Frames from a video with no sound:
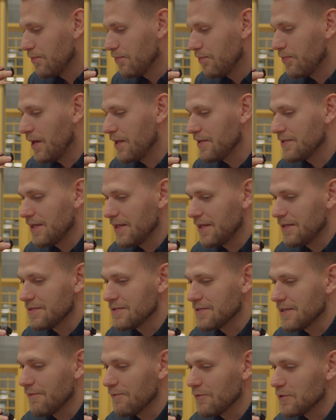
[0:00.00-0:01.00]

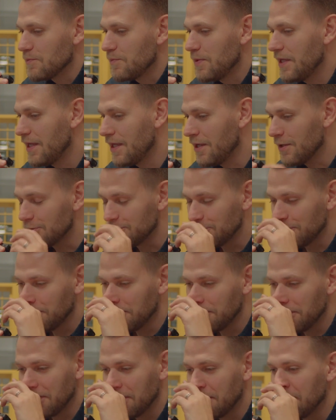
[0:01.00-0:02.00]
presence, and for speaking your
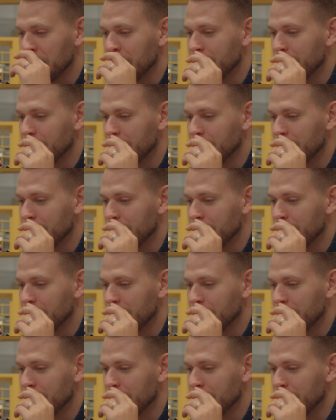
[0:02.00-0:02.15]
truth.